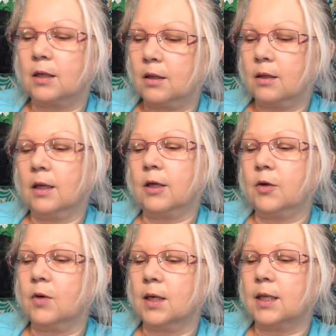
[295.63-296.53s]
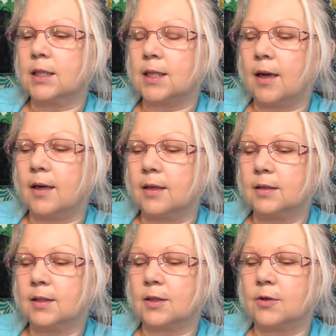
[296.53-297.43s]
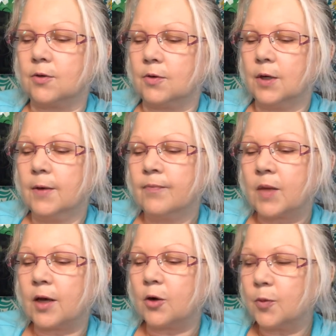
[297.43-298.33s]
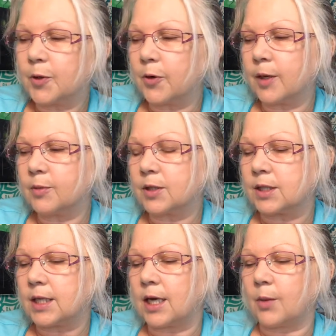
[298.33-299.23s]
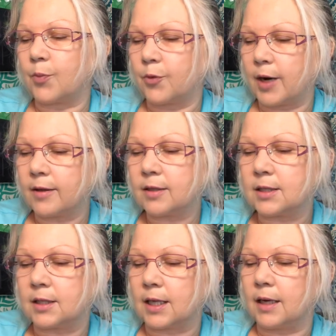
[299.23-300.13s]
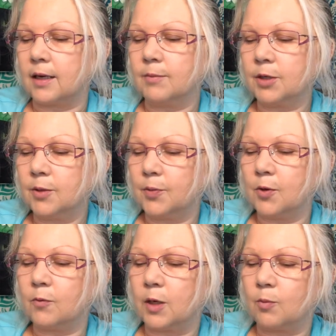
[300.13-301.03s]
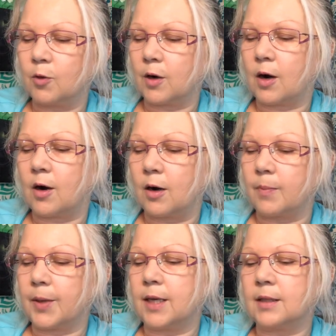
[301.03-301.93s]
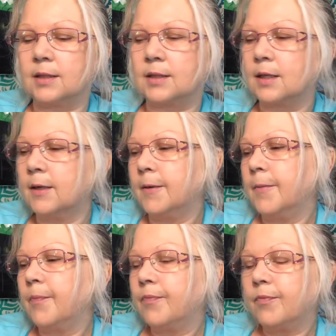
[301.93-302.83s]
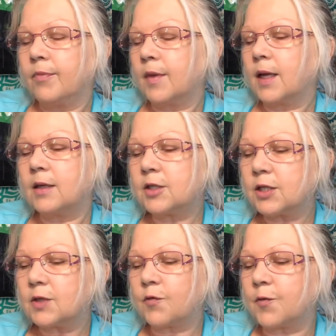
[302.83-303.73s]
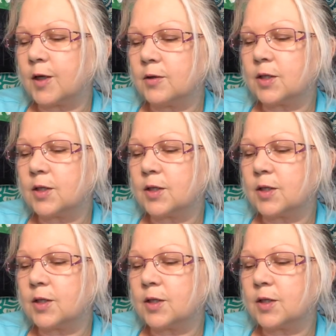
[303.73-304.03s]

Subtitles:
that you guys had. So I hope you're able to take a breath today. And I'm going to pull one more card because it just feels